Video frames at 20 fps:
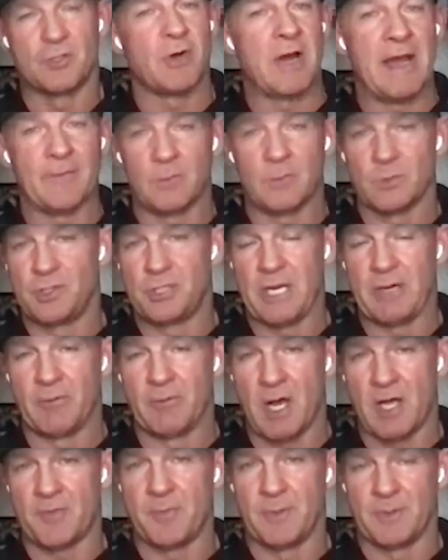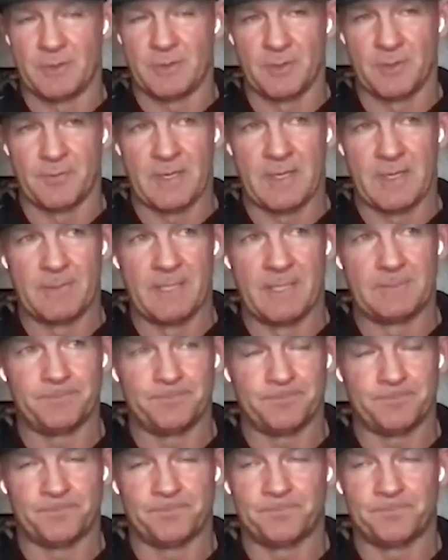draft was Jay Rothman, good friend of mine.